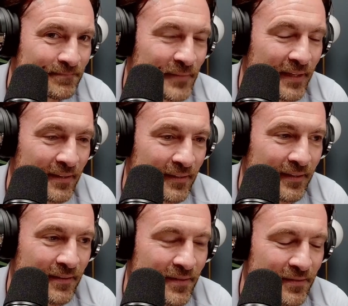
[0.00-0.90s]

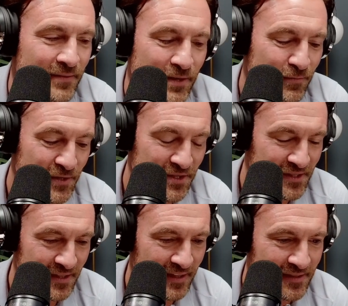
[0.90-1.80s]
Yeah. The
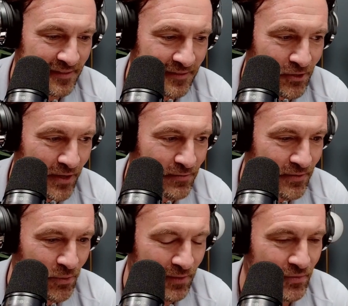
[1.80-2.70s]
efficiency that's going to create for
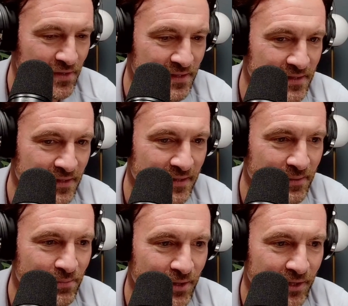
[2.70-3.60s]
the workforce is
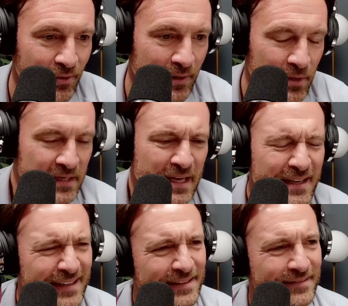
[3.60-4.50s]
pretty incredible, and
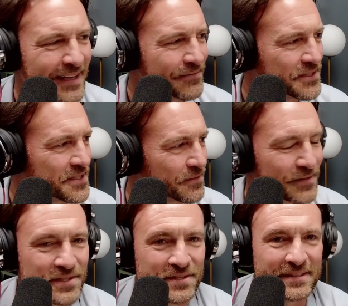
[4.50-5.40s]
not even just
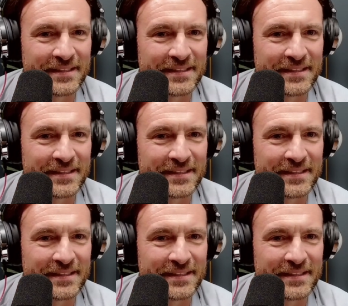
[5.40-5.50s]
efficiency.